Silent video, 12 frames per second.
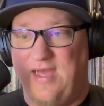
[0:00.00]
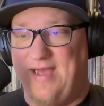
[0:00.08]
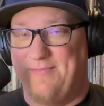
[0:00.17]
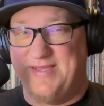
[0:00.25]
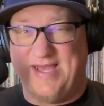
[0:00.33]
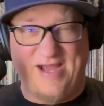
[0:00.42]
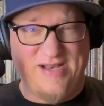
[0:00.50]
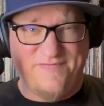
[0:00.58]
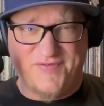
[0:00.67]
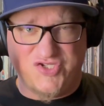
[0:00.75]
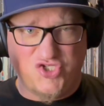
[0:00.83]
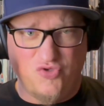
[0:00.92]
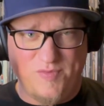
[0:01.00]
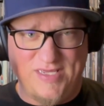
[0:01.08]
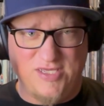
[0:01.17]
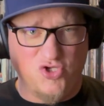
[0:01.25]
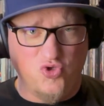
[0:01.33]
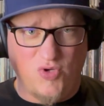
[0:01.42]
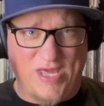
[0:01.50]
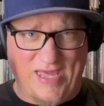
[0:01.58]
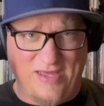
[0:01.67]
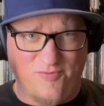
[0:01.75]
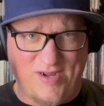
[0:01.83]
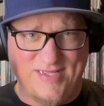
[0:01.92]
I'm kind of assuming
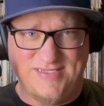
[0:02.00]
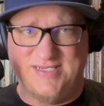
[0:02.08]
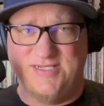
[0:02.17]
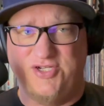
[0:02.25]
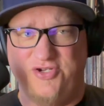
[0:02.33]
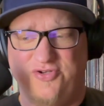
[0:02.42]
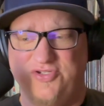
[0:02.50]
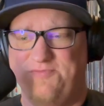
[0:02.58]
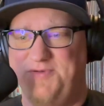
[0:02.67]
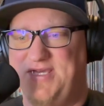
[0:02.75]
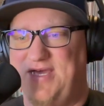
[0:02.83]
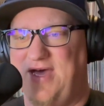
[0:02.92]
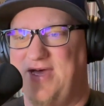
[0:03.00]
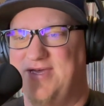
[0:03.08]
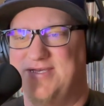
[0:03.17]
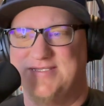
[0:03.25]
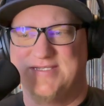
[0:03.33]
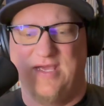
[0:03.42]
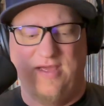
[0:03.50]
UK rights issues because